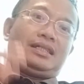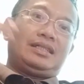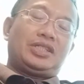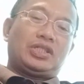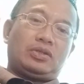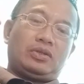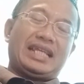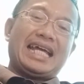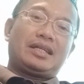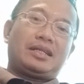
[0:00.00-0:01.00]
So
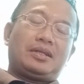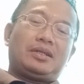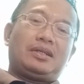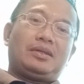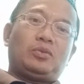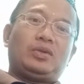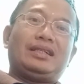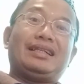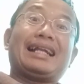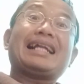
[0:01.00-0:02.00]
that
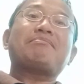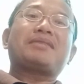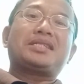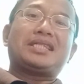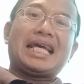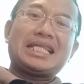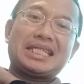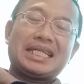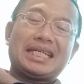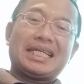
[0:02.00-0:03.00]
will
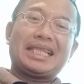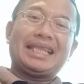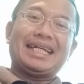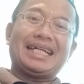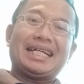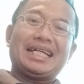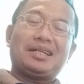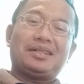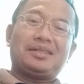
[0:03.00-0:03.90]
represent the